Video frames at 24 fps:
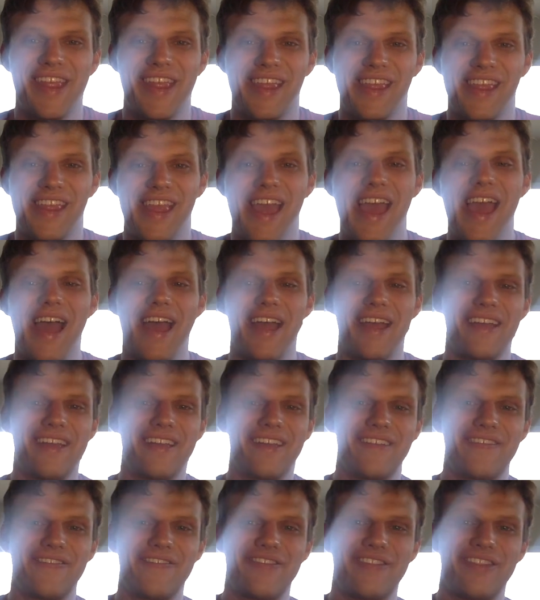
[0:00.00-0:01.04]
Yeah,
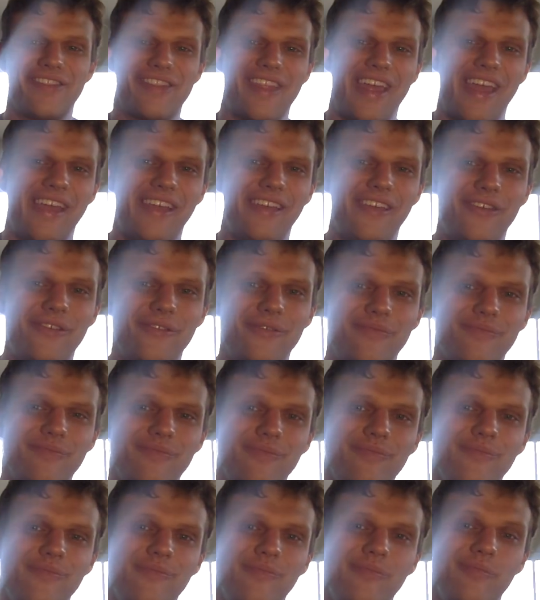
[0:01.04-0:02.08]
thank you.
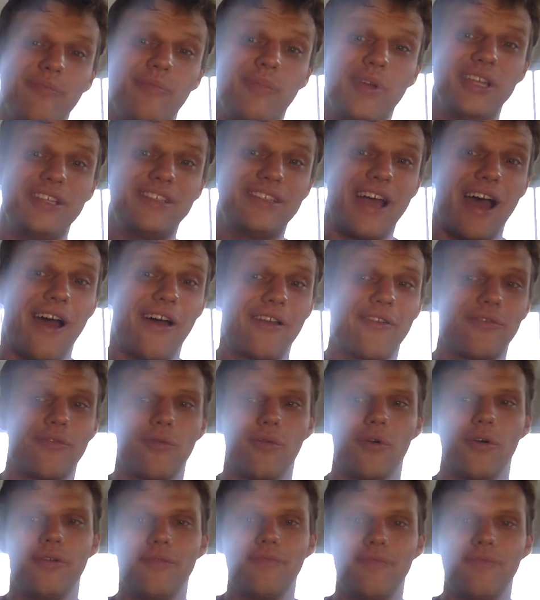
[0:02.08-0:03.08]
Peace out, everyone.